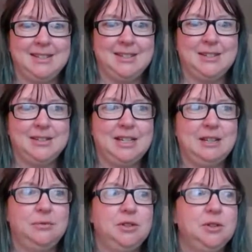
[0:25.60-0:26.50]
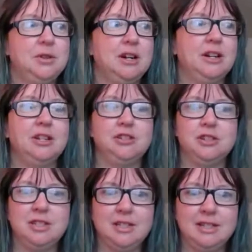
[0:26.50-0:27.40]
So if you are
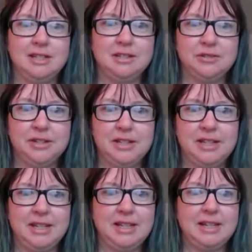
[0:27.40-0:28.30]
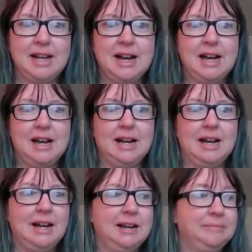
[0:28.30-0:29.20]
interested in this sort of thing,
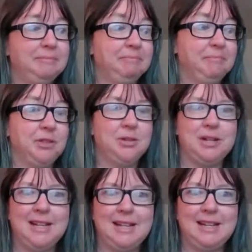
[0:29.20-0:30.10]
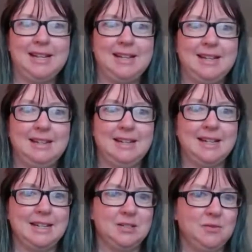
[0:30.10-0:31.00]
go ahead and
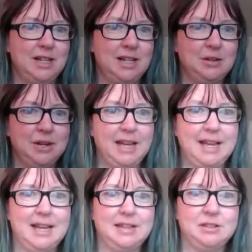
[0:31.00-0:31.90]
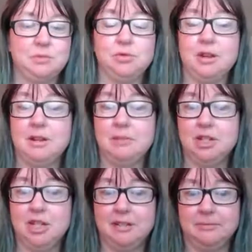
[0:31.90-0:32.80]
like this video and subscribe to
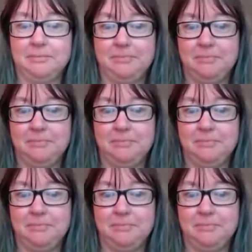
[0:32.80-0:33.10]
my channel.